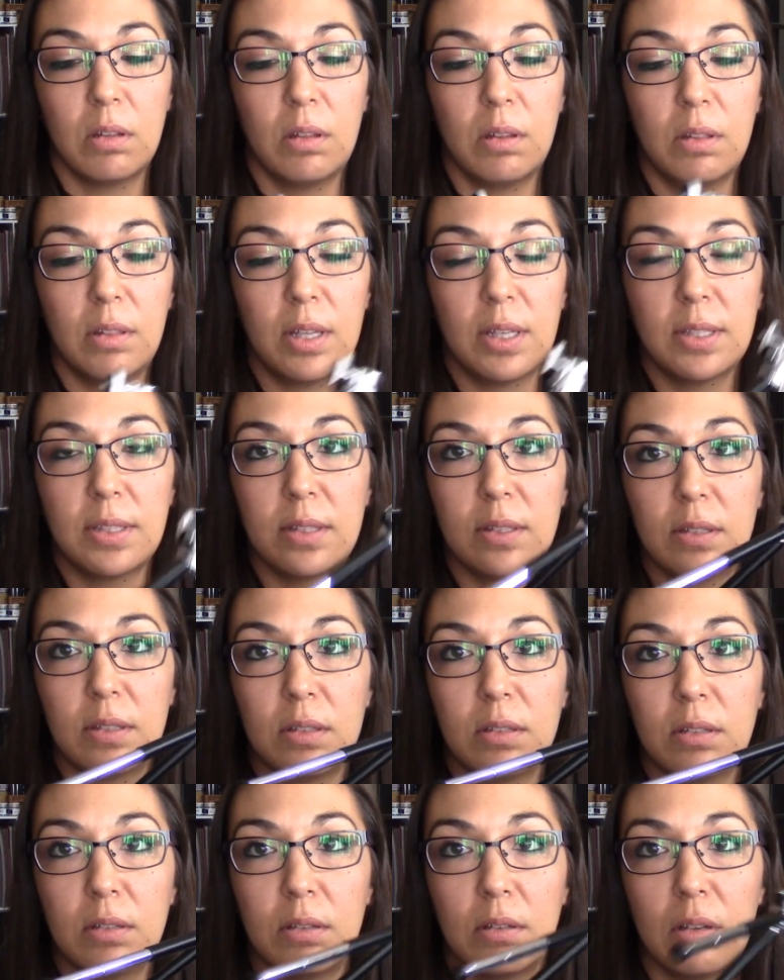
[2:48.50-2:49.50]

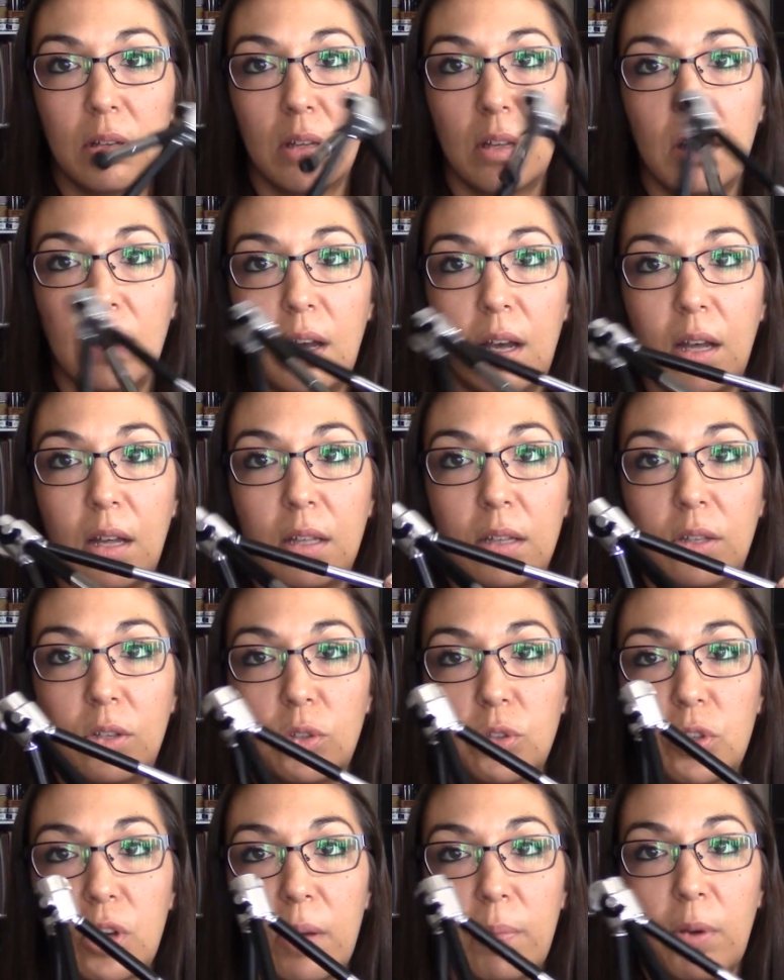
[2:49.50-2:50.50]
This little
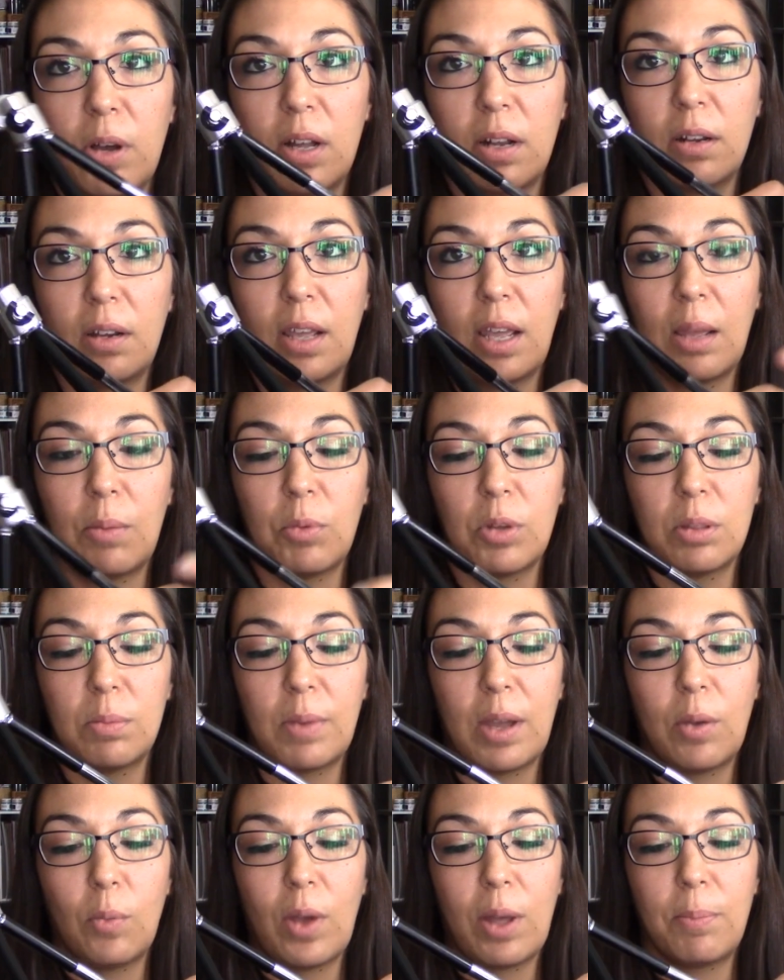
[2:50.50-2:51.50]
tripod came with
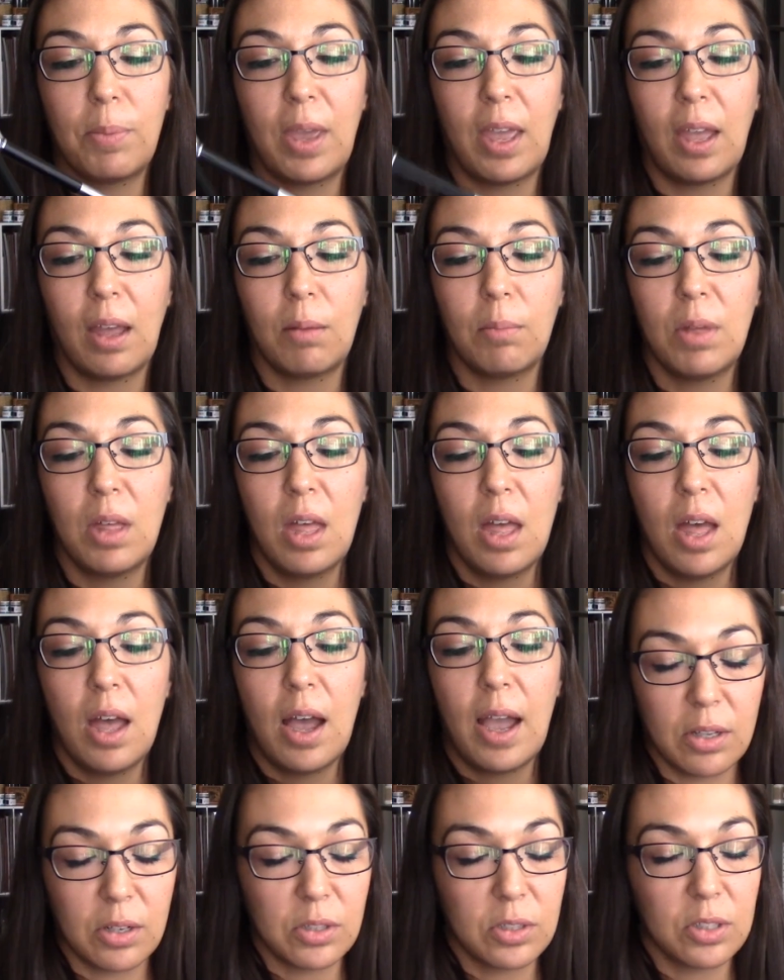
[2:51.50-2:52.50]
my webcam.
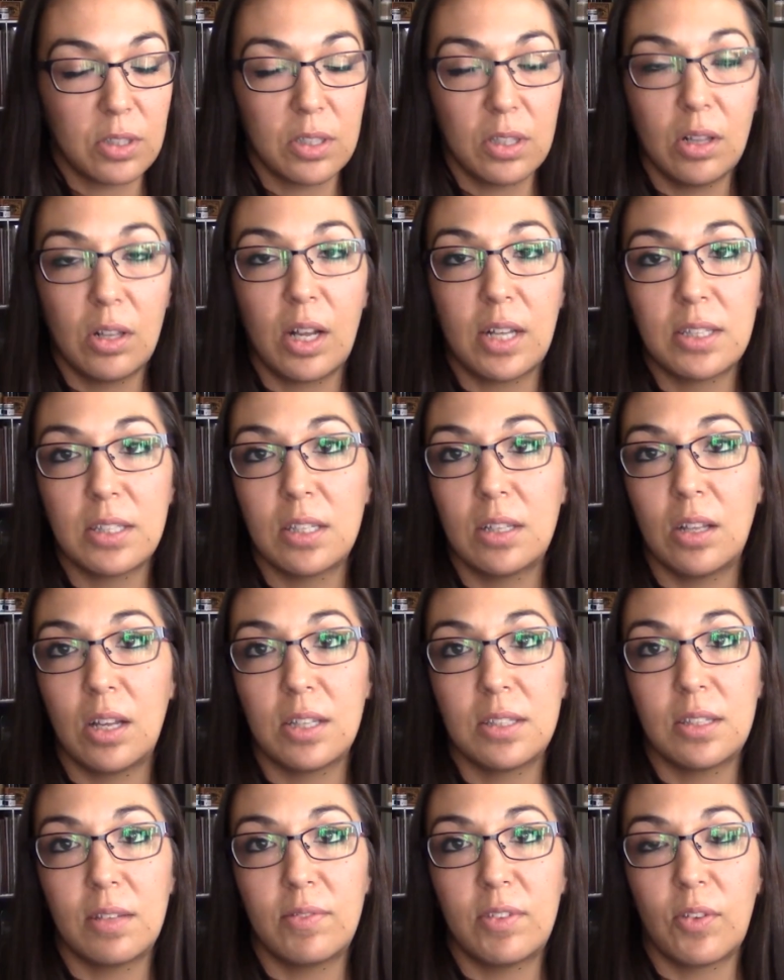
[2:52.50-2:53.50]
There's lots and
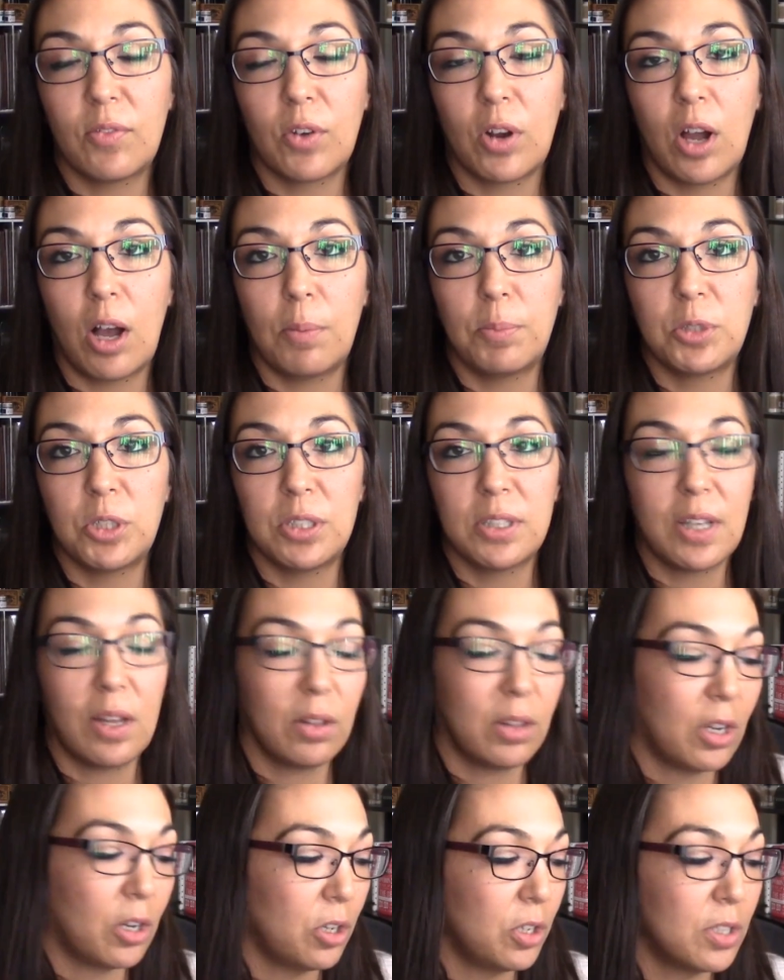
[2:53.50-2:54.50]
lots of different options out
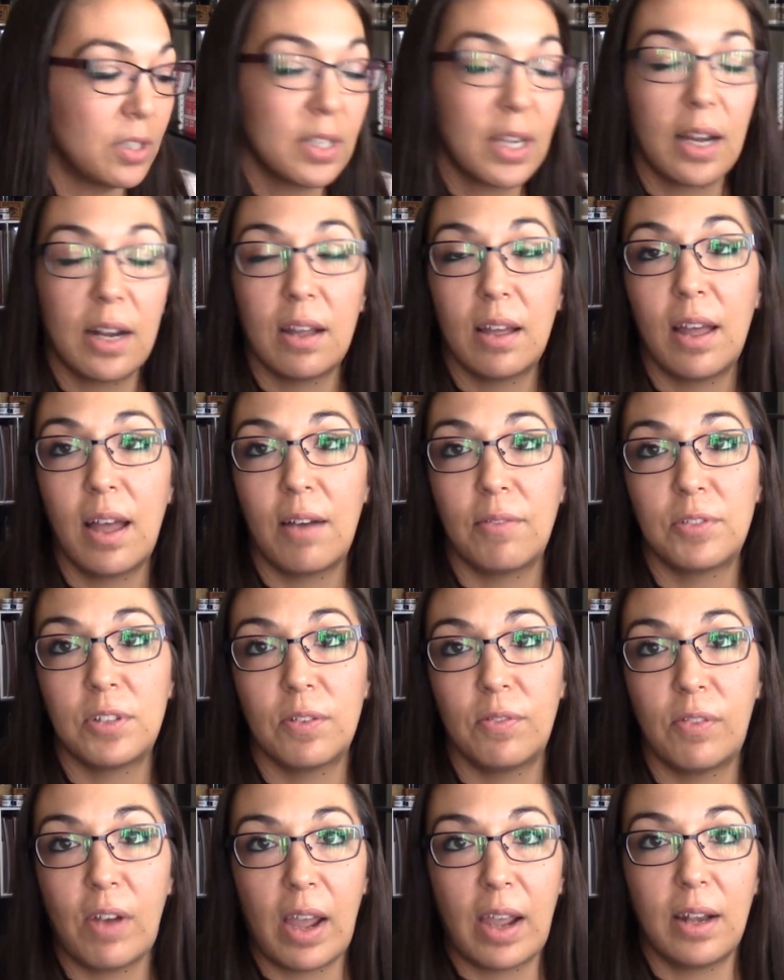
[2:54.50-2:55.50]
there. You just kind of have to
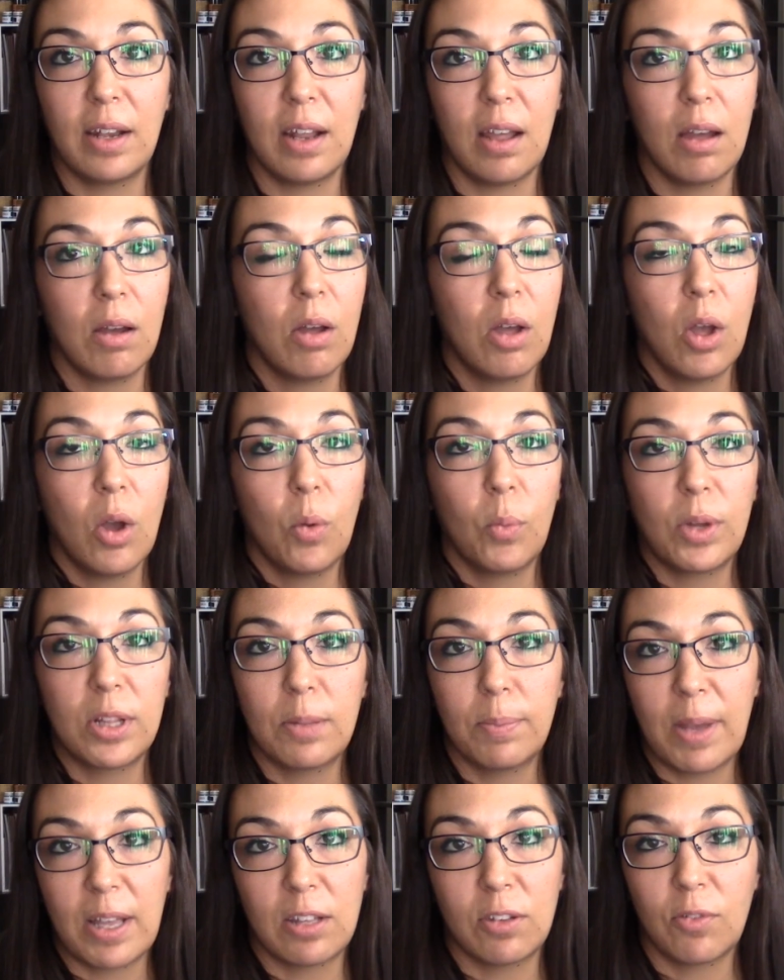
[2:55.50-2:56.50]
find what's
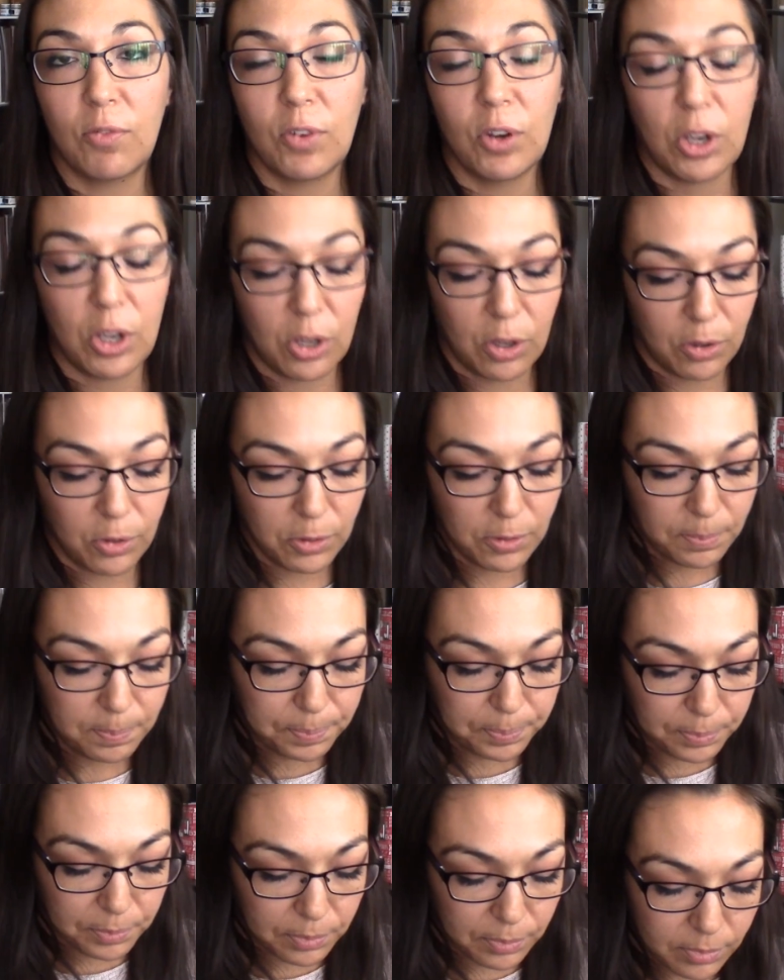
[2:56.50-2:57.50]
best for you.
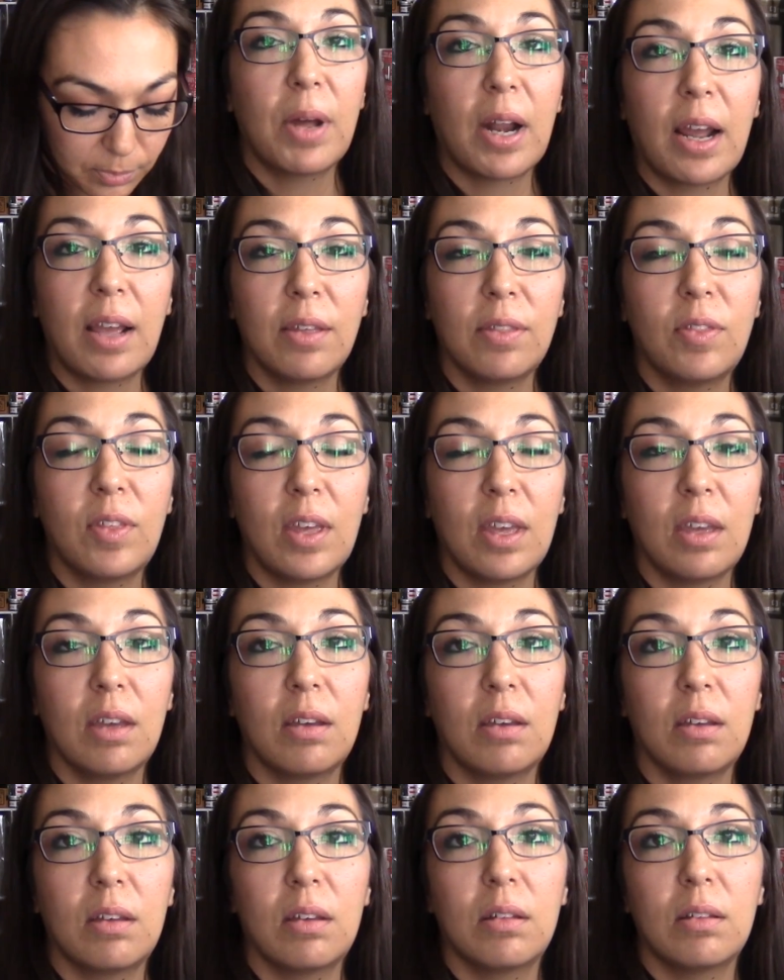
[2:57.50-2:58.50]
But I
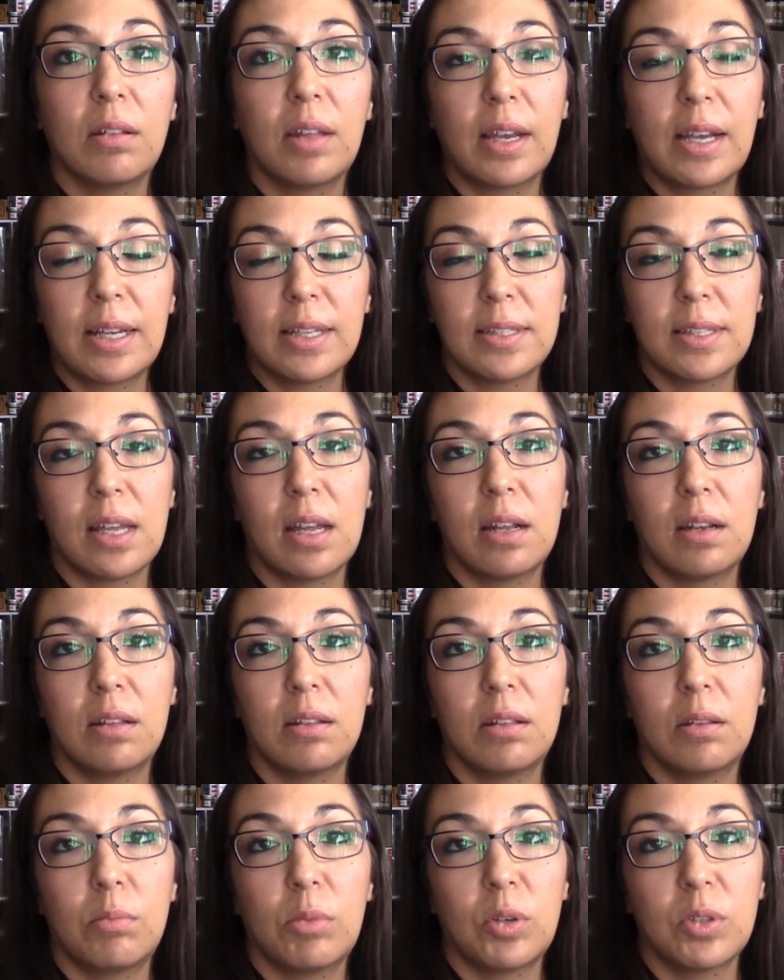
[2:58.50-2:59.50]
think, like I said,
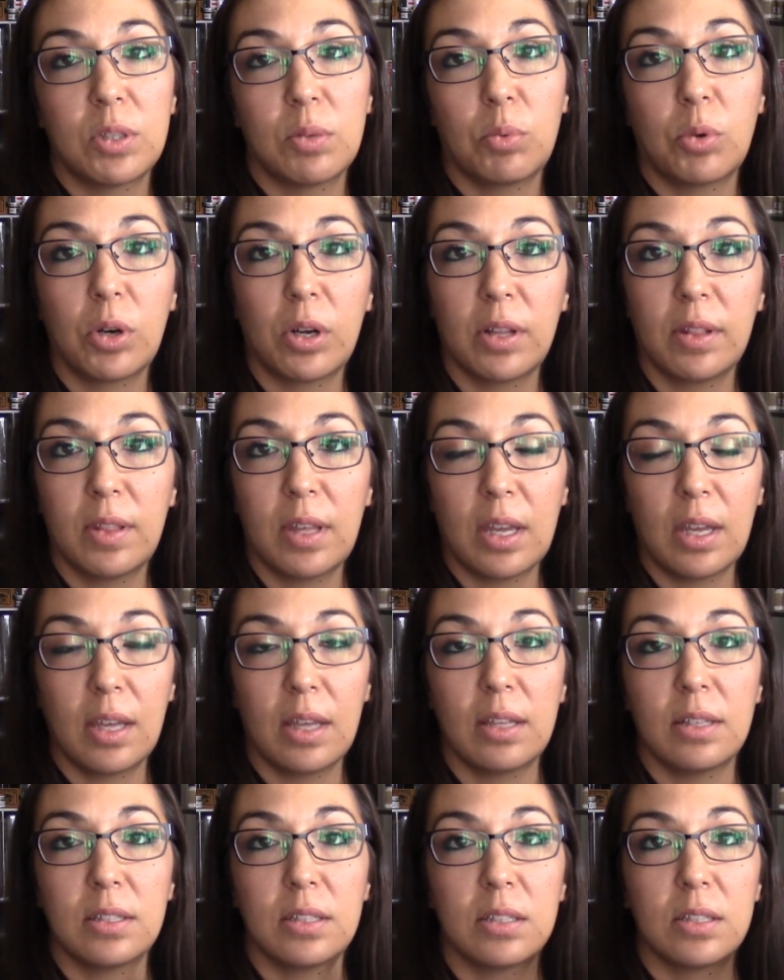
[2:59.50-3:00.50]
the most important thing
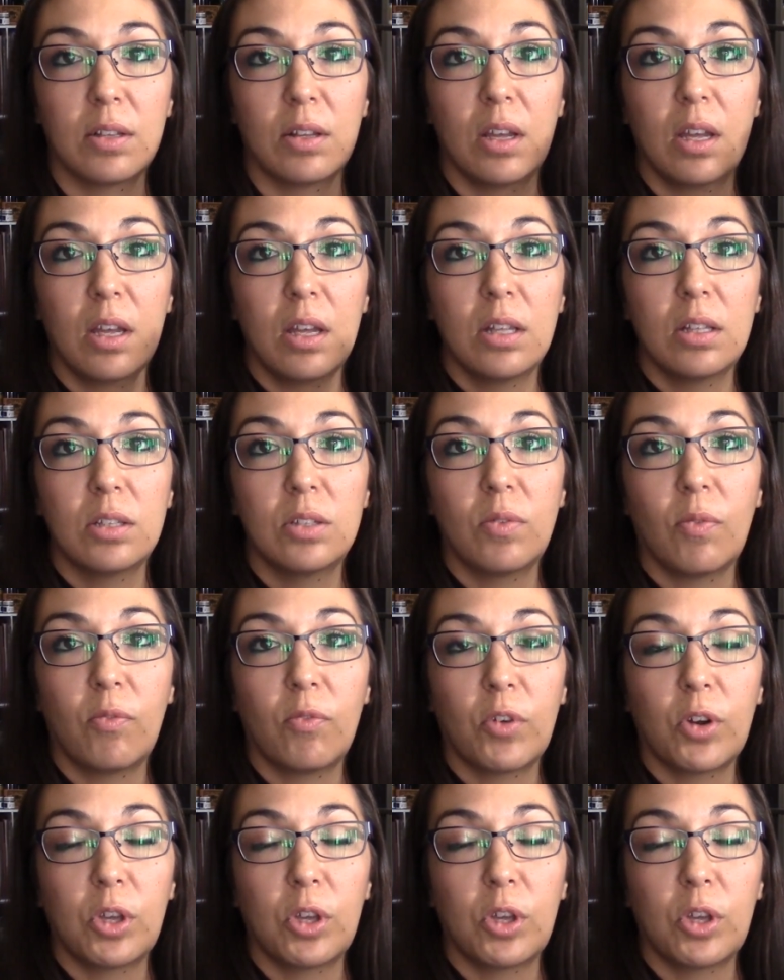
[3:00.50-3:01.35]
is for